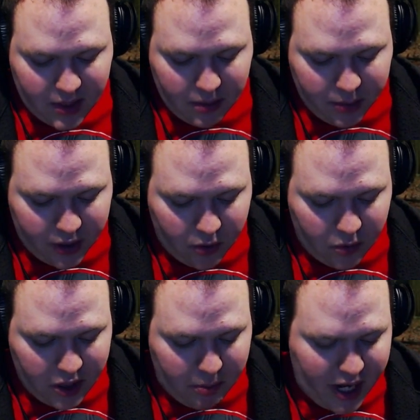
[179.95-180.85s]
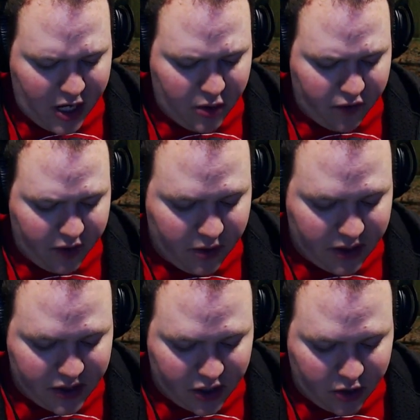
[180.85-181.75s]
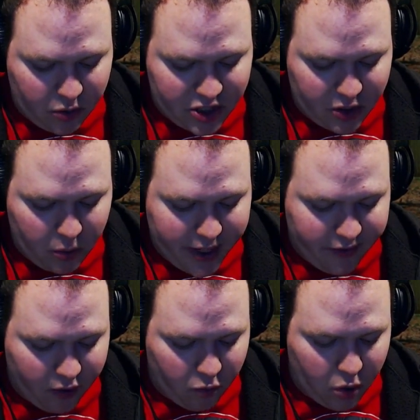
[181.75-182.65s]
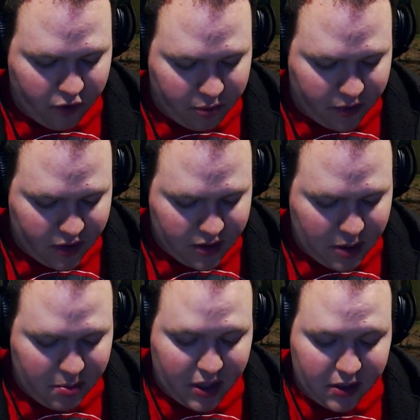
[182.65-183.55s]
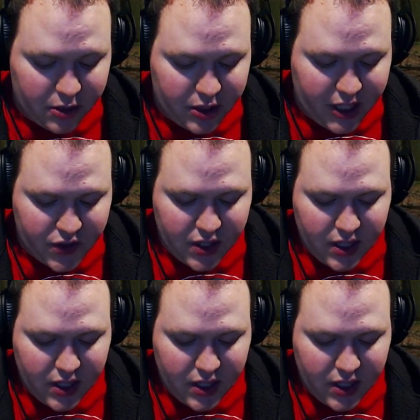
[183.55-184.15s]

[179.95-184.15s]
but the only pain you feel the crushing weight of the wolf upon your chest.